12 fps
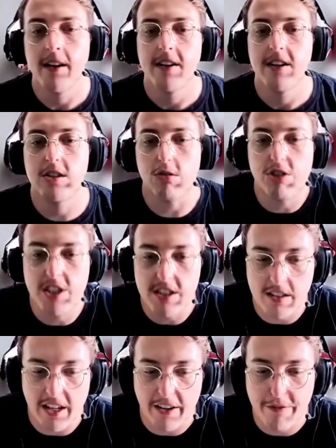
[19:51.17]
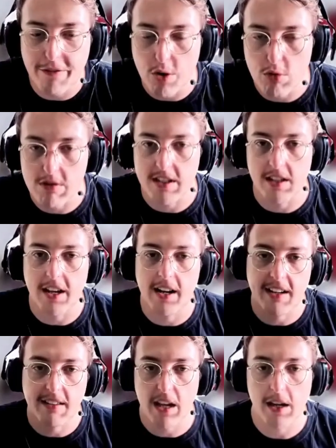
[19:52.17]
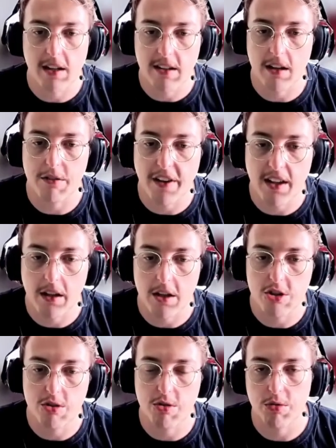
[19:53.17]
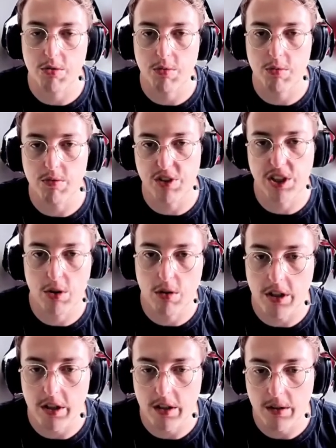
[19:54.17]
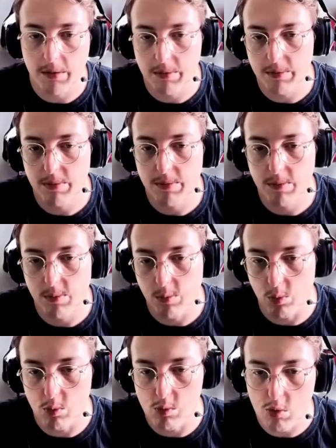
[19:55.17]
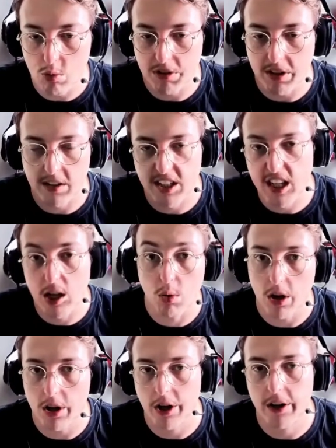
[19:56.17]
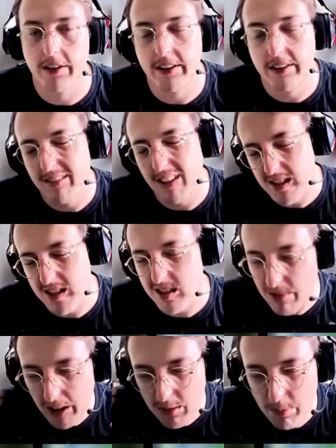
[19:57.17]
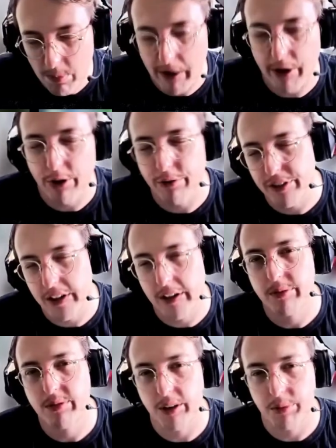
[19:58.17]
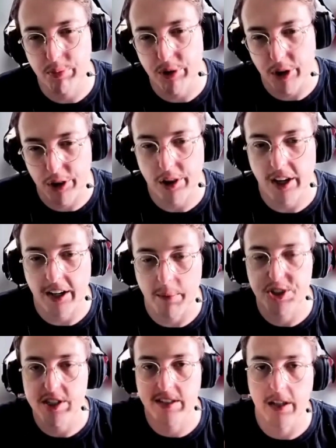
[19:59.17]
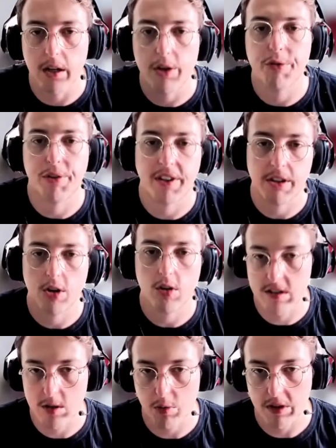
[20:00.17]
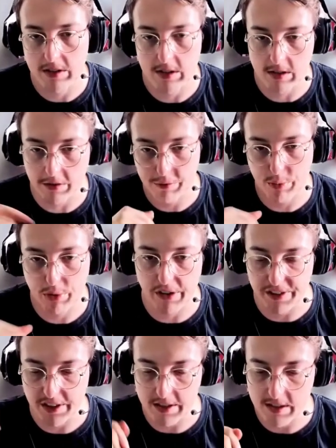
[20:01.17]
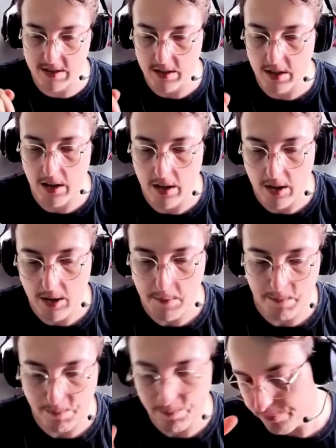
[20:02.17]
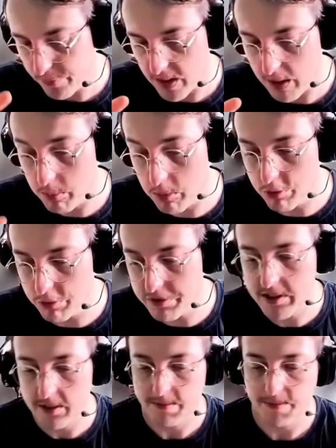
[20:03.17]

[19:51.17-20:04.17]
So she's frozen, and I take the advantage to deal a wound and kill her. That's part of the thing. I'm just delivering the consequences of previous moves.